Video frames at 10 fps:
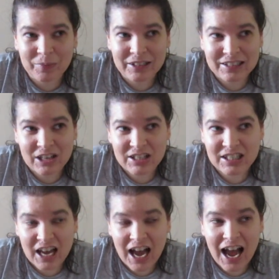It's nice
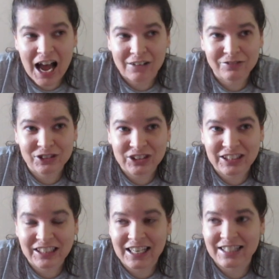to have, just
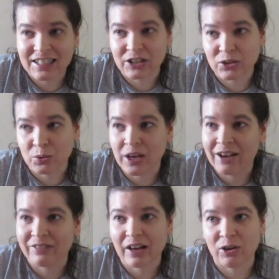in case I do
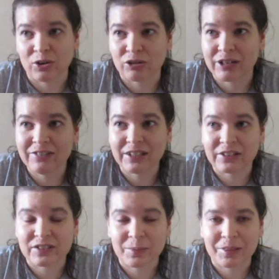have that odd craving
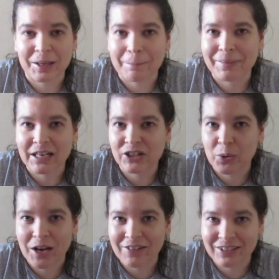of something, but I
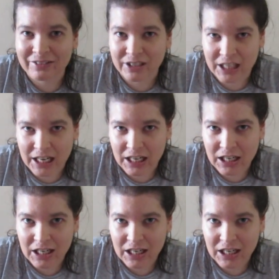don't have it every day.